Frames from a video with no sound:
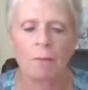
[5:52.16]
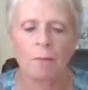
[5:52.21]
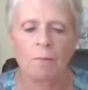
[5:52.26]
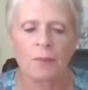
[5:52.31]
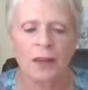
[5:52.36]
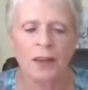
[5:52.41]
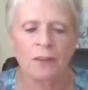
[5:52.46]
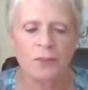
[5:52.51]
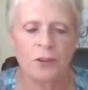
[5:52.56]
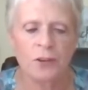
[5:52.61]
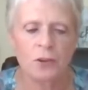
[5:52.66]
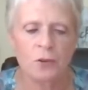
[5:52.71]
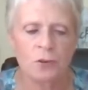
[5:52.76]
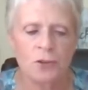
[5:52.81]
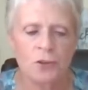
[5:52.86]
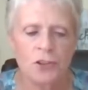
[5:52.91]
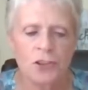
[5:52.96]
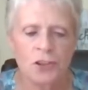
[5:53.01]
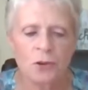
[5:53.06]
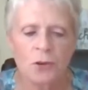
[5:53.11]
if you
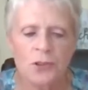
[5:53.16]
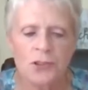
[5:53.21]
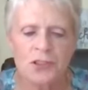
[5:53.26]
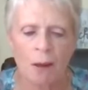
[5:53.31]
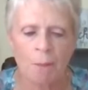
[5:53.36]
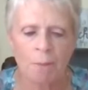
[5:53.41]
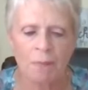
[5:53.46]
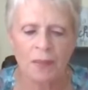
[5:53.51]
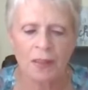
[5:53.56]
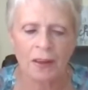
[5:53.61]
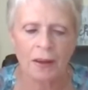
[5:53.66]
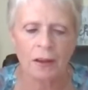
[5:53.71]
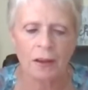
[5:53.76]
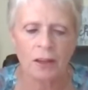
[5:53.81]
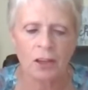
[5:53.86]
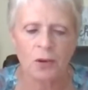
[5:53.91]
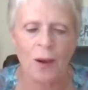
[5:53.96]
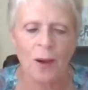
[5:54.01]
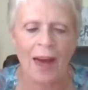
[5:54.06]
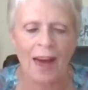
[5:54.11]
do something,
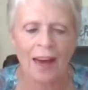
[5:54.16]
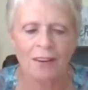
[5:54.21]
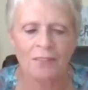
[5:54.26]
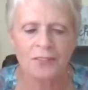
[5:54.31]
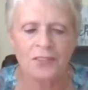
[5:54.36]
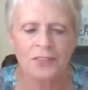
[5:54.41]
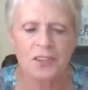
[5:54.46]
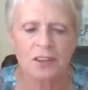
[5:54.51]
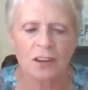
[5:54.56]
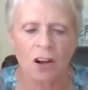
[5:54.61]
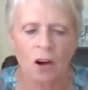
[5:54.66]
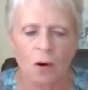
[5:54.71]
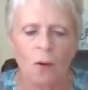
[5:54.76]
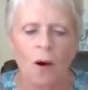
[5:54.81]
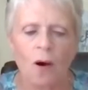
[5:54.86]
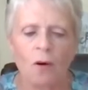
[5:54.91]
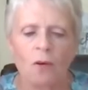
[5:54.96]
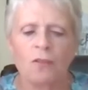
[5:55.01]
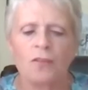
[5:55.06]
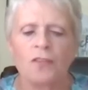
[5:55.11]
you have to go
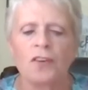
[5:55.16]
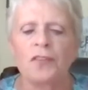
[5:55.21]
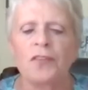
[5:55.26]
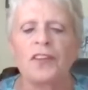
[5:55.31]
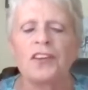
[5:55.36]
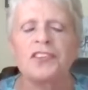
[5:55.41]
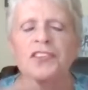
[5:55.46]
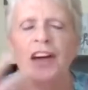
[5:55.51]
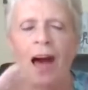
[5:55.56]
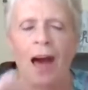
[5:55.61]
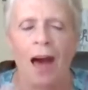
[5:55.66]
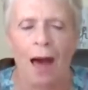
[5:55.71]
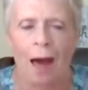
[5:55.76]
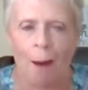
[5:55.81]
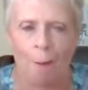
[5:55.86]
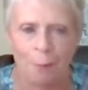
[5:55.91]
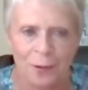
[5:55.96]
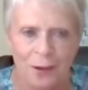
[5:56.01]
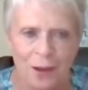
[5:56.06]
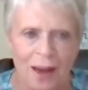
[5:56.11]
over the top.
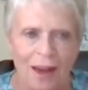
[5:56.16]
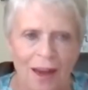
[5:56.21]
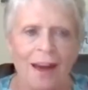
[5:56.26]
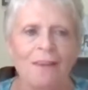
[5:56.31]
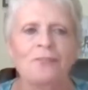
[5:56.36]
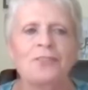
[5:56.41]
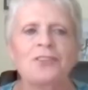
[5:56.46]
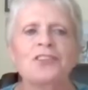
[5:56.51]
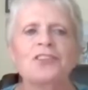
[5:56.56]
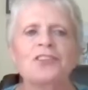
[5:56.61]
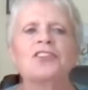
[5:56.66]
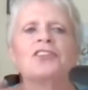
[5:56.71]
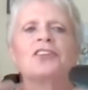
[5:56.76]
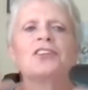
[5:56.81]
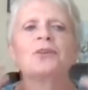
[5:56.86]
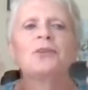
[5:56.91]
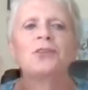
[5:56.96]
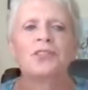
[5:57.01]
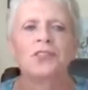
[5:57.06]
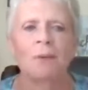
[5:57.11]
You have to
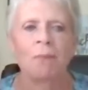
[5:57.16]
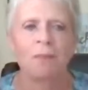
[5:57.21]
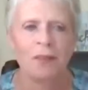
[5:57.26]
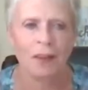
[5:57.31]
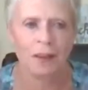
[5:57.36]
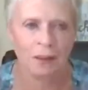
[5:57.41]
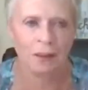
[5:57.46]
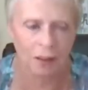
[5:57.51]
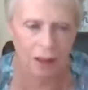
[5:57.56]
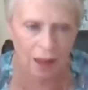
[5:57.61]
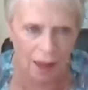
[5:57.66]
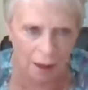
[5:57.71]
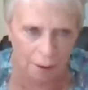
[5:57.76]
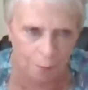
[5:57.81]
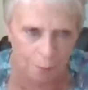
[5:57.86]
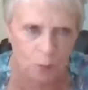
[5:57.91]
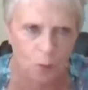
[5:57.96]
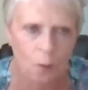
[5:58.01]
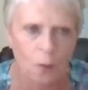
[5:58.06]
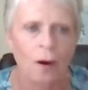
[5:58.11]
do something a lot
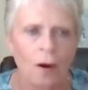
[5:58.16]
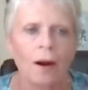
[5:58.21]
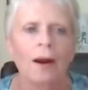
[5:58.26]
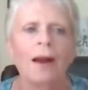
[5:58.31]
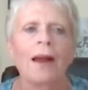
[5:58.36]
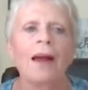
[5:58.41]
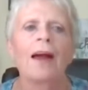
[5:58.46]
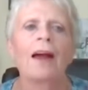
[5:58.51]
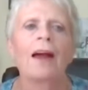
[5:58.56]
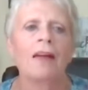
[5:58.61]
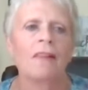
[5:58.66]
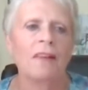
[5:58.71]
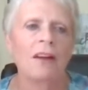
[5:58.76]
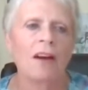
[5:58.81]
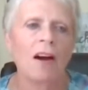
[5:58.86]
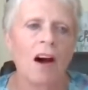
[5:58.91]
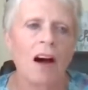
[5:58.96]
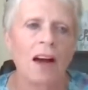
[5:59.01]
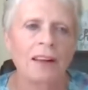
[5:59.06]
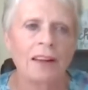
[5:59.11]
more. And the
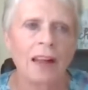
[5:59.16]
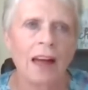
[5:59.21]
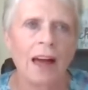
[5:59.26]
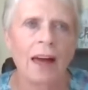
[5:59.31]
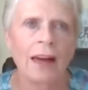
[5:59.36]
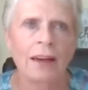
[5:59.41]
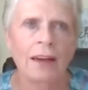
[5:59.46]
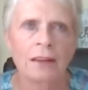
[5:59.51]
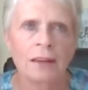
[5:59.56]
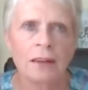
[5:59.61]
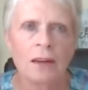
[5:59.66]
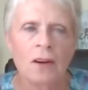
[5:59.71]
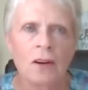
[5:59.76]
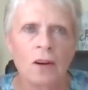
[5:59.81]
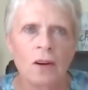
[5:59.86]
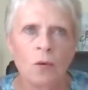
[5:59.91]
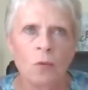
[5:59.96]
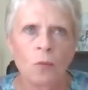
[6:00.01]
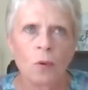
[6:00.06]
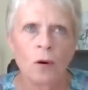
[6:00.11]
online
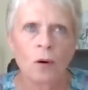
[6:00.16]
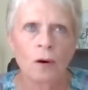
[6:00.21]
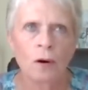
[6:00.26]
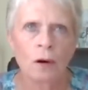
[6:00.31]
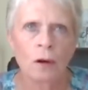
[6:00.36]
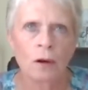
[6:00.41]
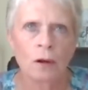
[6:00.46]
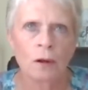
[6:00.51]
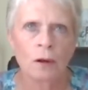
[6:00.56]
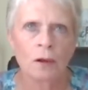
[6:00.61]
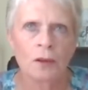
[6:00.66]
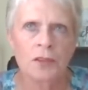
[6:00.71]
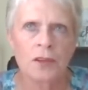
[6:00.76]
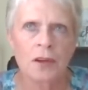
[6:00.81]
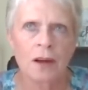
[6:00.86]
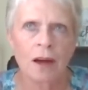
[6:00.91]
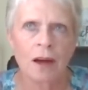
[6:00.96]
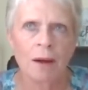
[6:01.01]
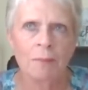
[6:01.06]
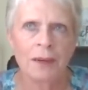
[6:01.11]
world,
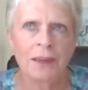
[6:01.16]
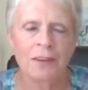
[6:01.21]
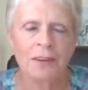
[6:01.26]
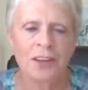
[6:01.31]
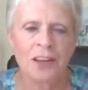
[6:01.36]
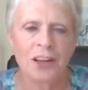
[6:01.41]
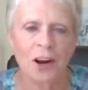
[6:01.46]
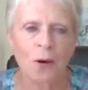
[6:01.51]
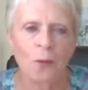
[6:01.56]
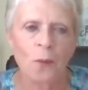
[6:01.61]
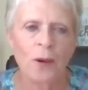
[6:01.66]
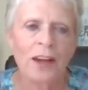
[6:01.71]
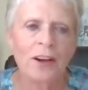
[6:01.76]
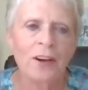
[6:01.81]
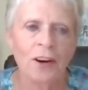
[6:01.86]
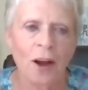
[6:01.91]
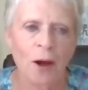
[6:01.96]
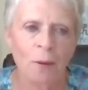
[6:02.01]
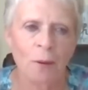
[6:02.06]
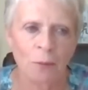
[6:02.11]
I mean, we
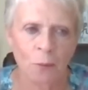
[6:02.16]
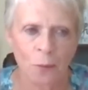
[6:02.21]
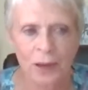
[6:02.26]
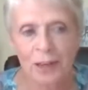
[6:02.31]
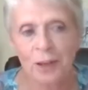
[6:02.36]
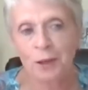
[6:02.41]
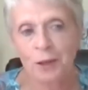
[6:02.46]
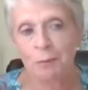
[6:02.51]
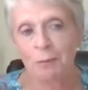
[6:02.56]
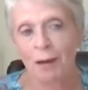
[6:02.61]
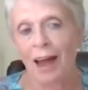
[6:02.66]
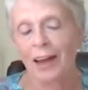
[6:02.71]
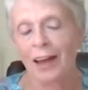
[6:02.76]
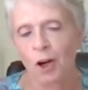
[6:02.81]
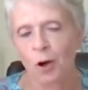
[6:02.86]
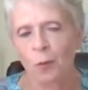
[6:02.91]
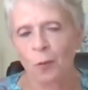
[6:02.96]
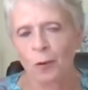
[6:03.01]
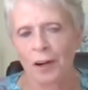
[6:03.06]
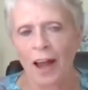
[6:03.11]
could, I
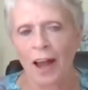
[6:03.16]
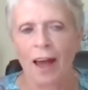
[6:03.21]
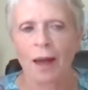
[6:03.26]
know we're not,